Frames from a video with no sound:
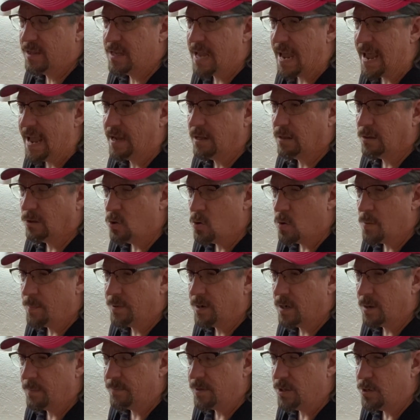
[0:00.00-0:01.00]
TIG
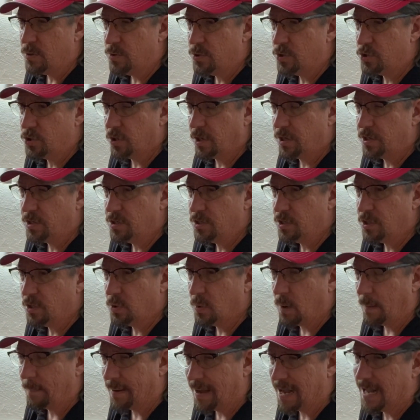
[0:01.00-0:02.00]
aluminum you should
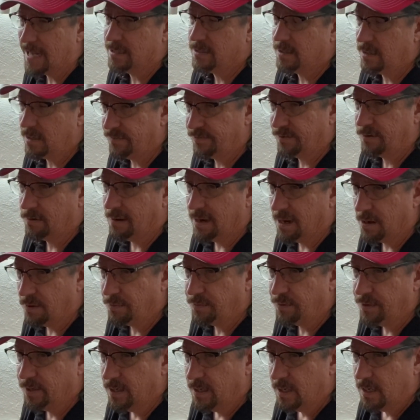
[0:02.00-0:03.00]
do a positive
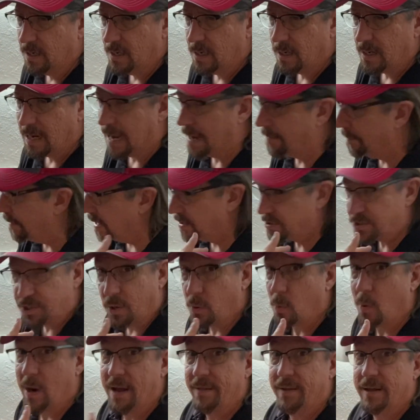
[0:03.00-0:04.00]
ground. I'm not
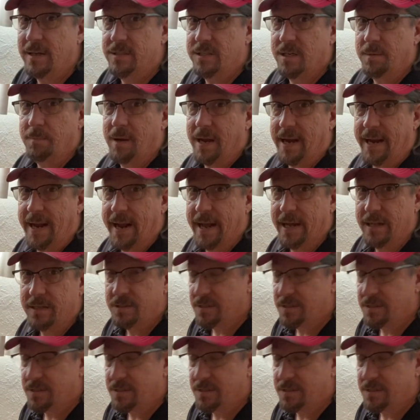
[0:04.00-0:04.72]
sure why that's in my head,